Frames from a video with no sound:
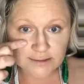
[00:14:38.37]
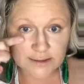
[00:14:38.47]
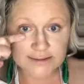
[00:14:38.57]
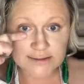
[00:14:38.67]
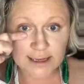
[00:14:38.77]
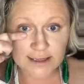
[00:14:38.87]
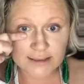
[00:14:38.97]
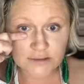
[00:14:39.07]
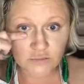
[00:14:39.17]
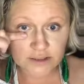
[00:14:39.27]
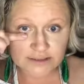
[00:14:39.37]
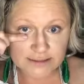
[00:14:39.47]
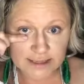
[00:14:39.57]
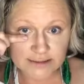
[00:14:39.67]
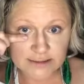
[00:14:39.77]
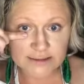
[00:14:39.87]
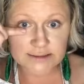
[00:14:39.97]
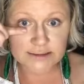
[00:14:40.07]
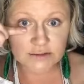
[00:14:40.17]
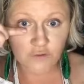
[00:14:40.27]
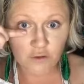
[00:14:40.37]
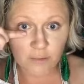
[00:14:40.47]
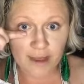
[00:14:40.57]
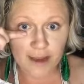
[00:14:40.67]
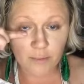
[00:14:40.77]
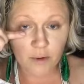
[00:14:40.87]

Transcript: It's not. It's recessed. It sits further back.